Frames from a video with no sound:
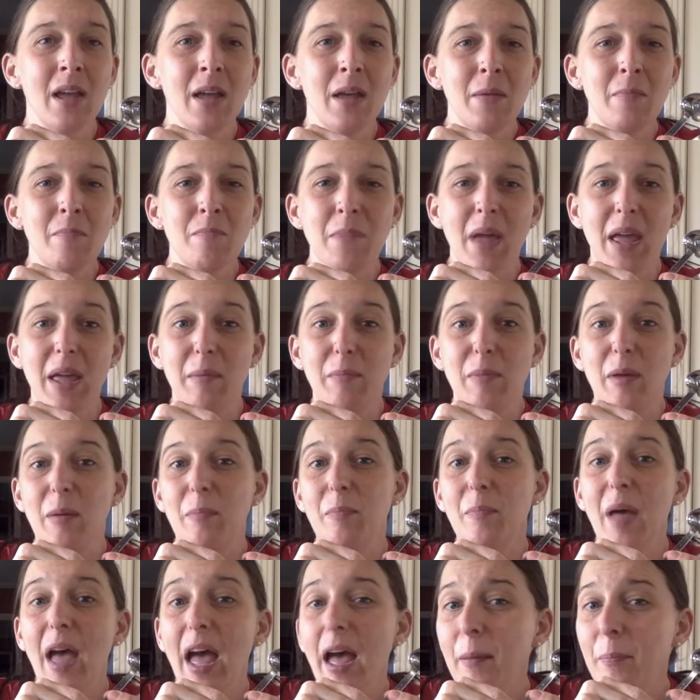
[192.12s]
maybe
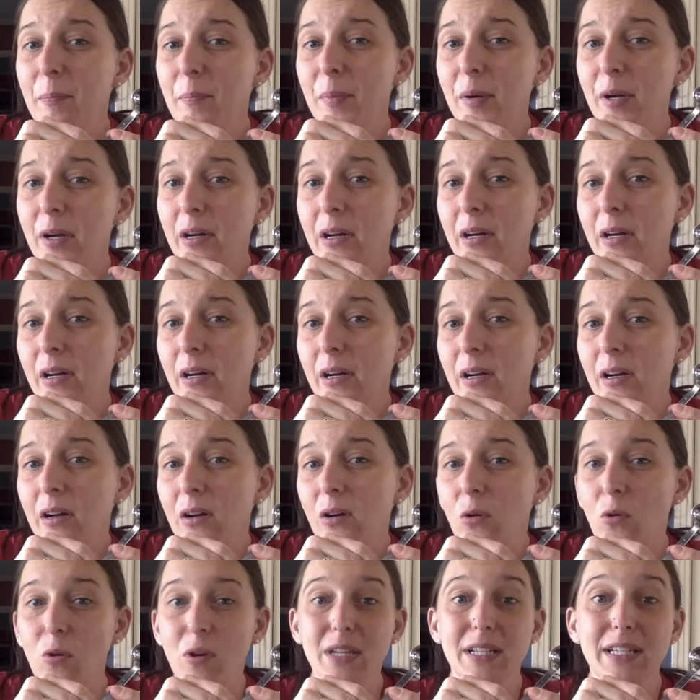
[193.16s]
pepper
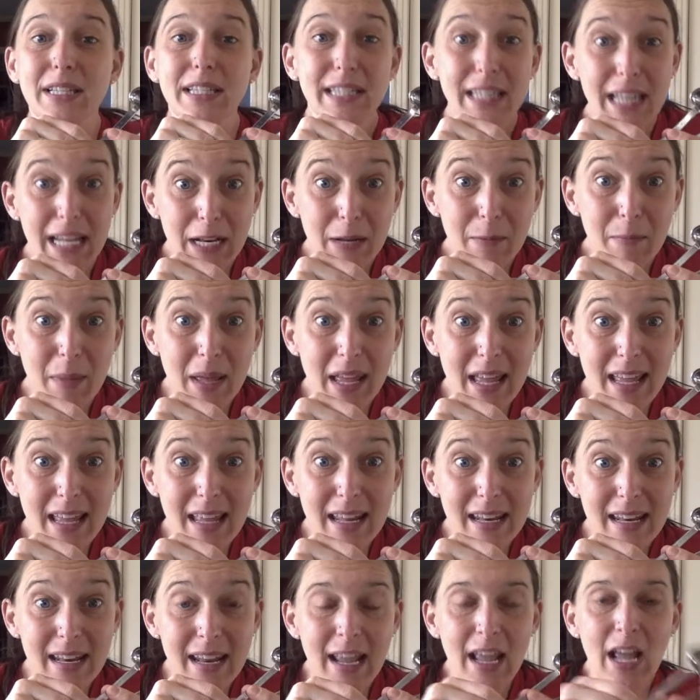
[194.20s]
or
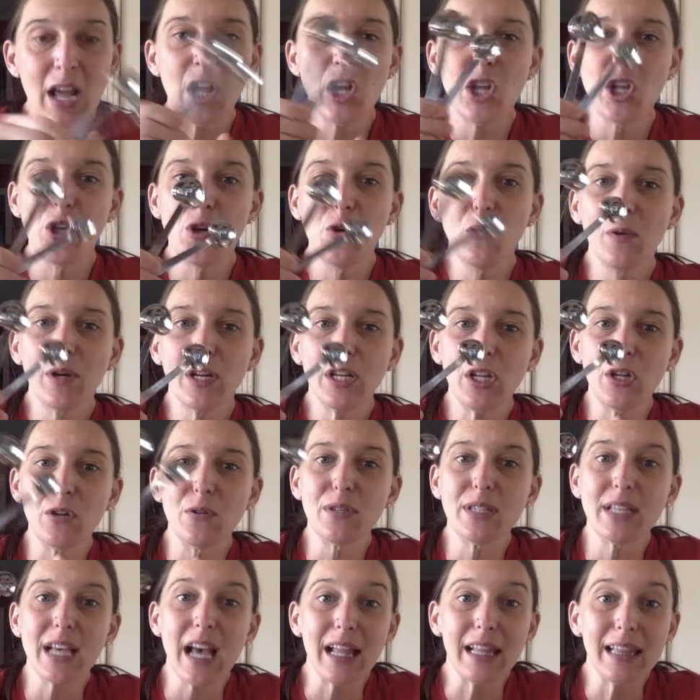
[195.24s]
cinnamon, you would
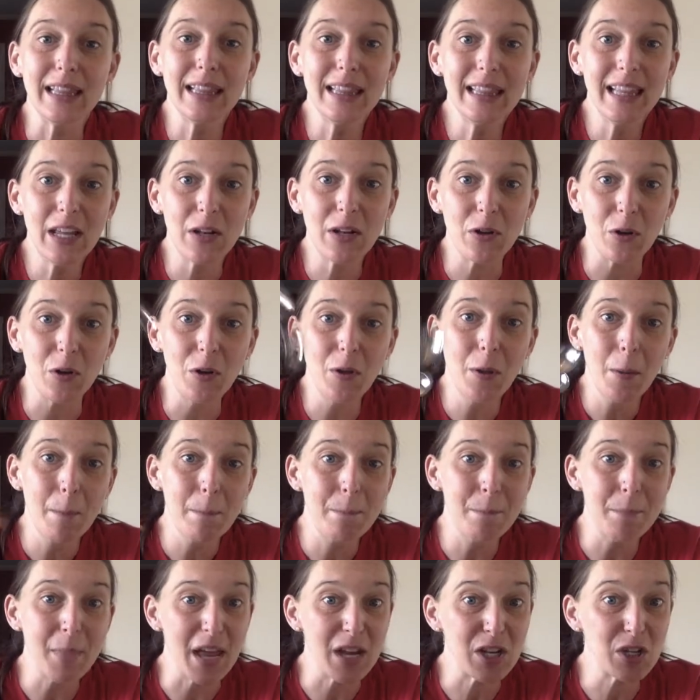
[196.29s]
use a little
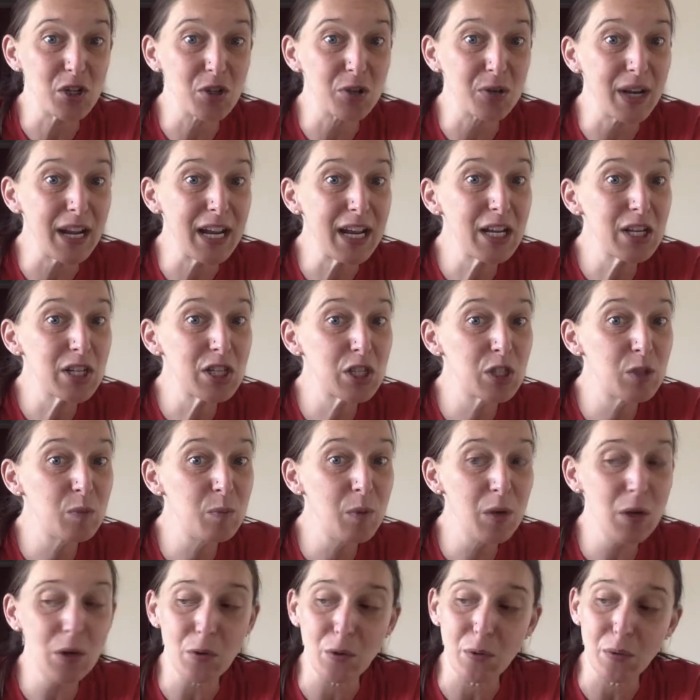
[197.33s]
measuring
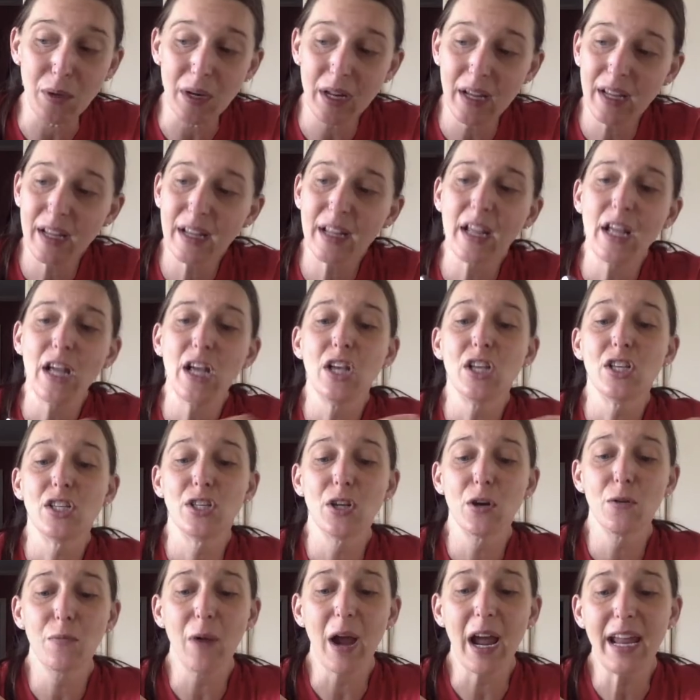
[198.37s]
spoon.
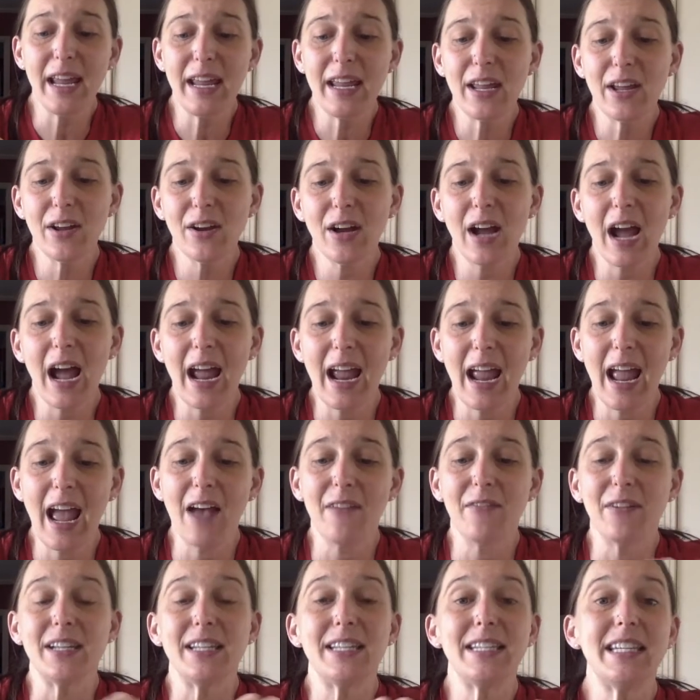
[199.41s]
So right here I have
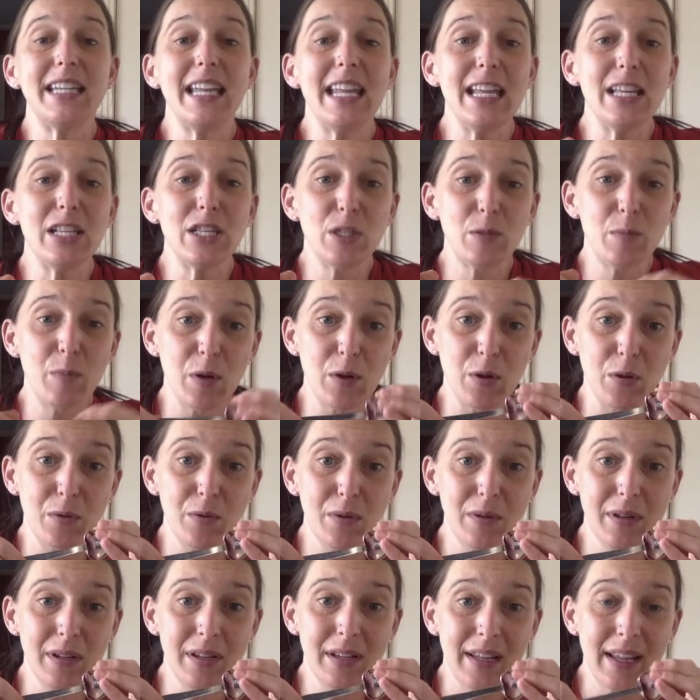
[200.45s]
a teaspoon
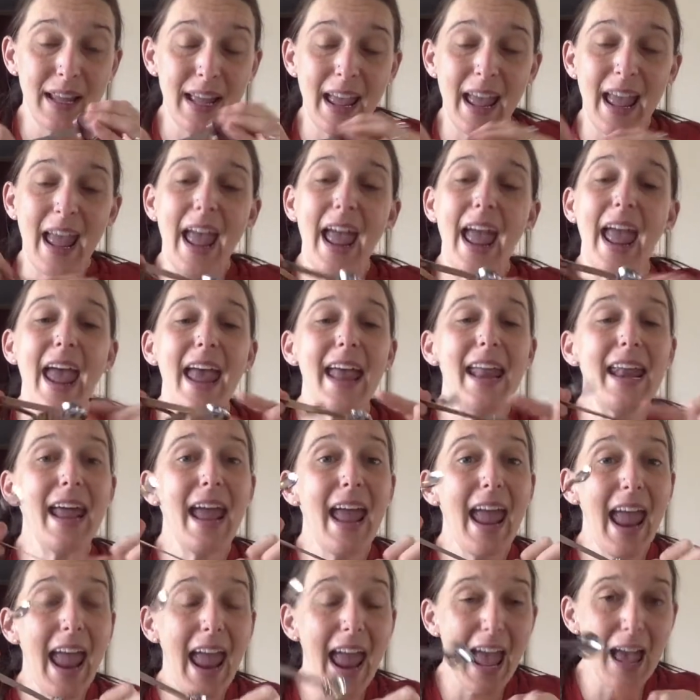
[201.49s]
and a
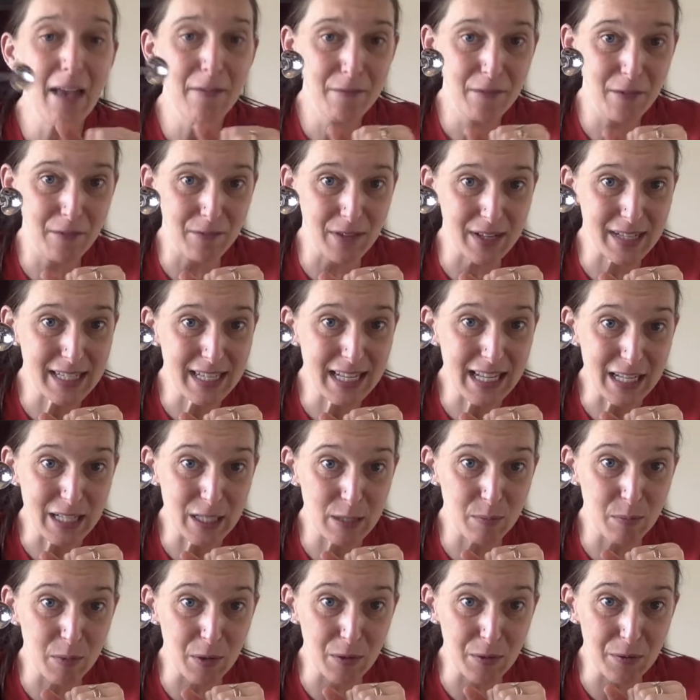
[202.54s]
half of a
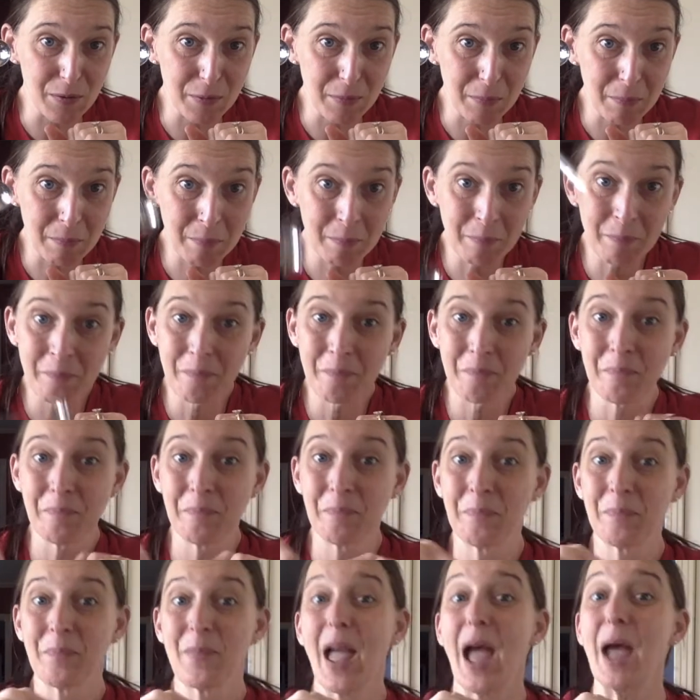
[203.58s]
teaspoon.
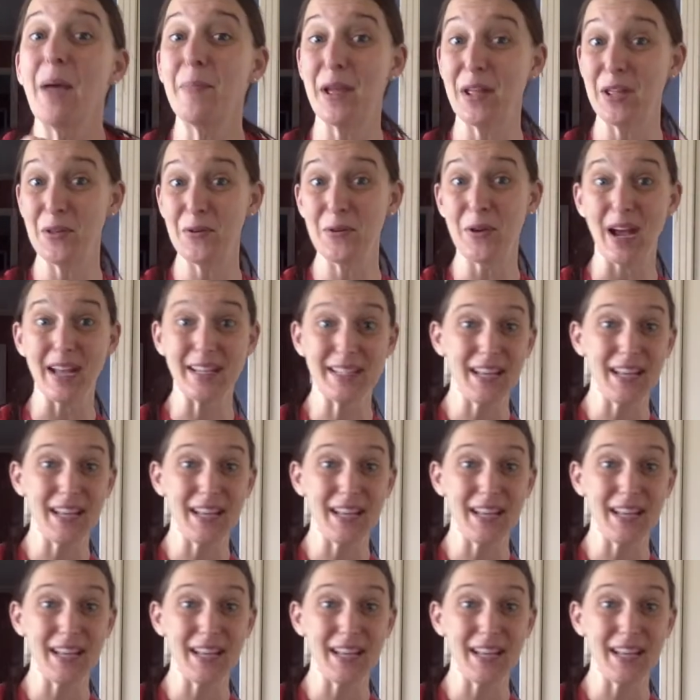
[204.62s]
I bet you guys